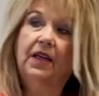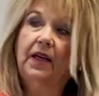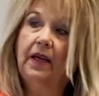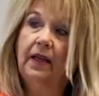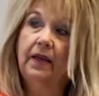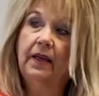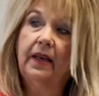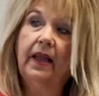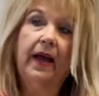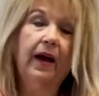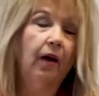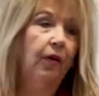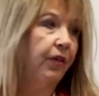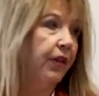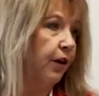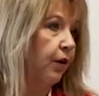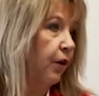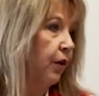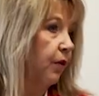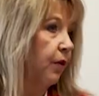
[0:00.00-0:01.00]
and now
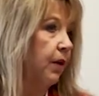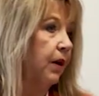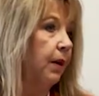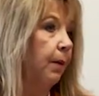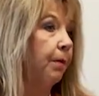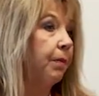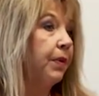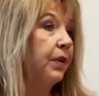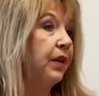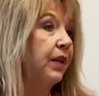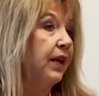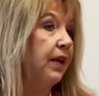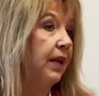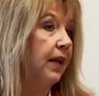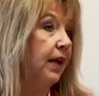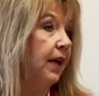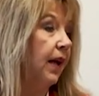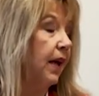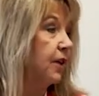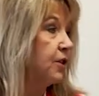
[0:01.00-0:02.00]
they're
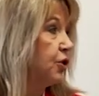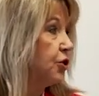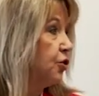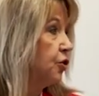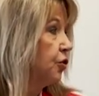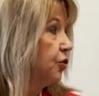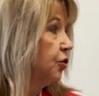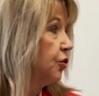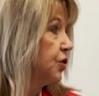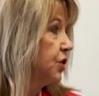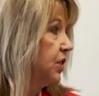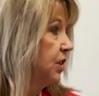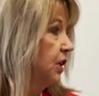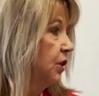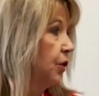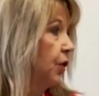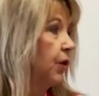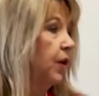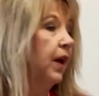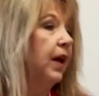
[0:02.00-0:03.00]
completing as a junior,
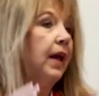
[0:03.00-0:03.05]
senior,